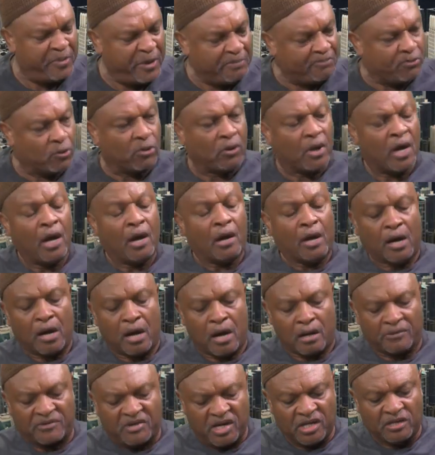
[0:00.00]
people
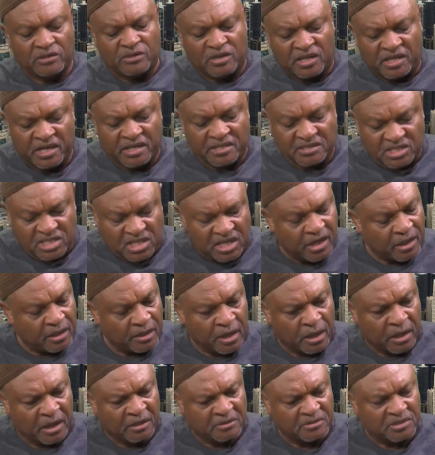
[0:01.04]
uh, getting getting getting
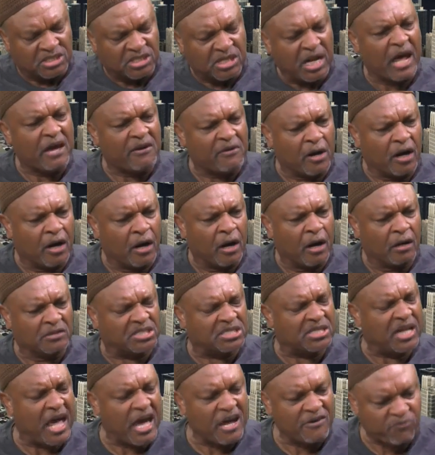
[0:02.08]
uh, slave uh,
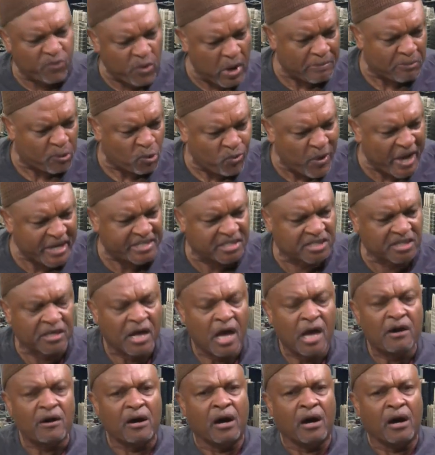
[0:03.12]
slave reparation,